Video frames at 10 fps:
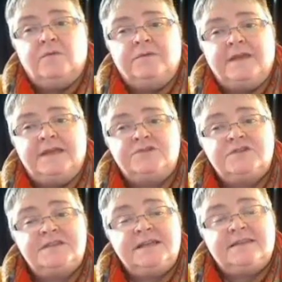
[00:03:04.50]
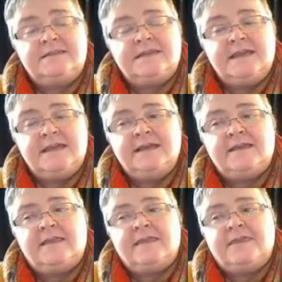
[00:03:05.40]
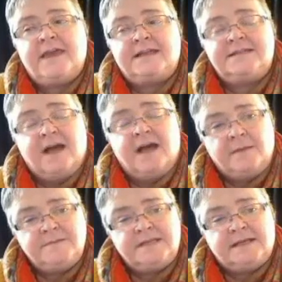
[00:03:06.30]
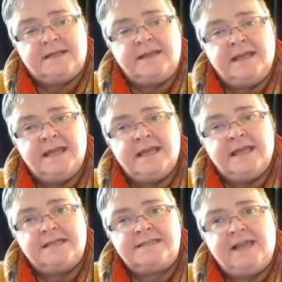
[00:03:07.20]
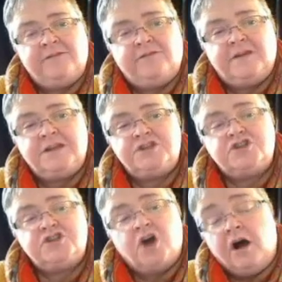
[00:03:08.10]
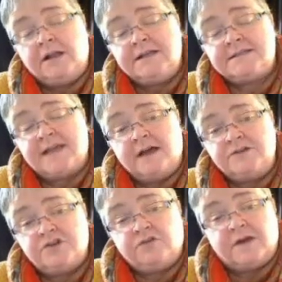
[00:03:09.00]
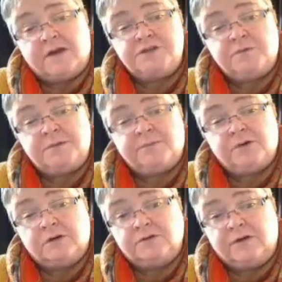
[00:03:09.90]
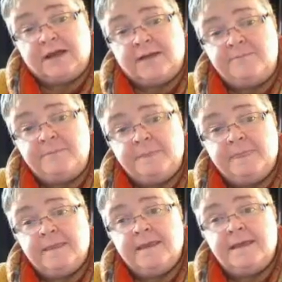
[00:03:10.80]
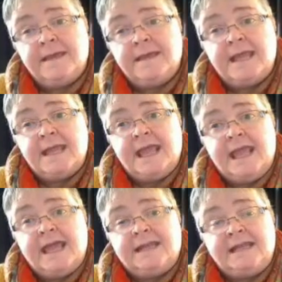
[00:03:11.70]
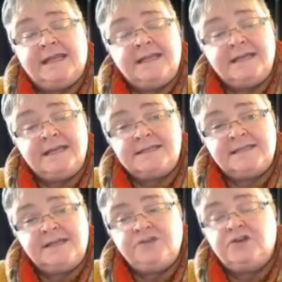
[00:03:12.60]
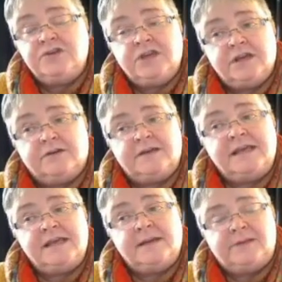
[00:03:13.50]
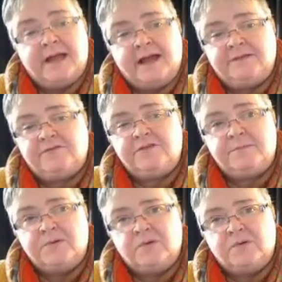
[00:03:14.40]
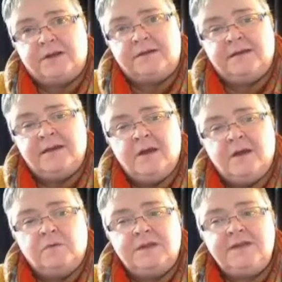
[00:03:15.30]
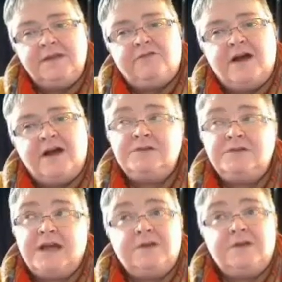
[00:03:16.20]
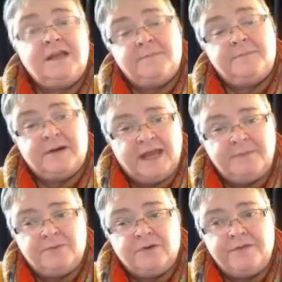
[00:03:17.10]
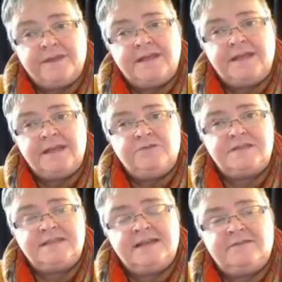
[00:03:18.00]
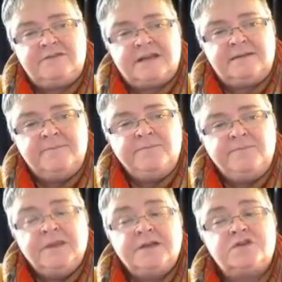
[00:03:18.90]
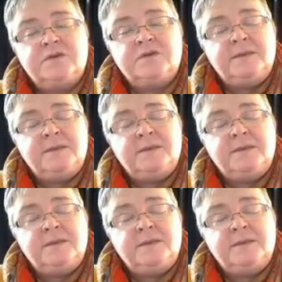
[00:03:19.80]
The interesting thing that Tom did is he finished all his undergraduate program, and in his senior year he applied for the Boren. Well, he found out in about April that he had received it, so he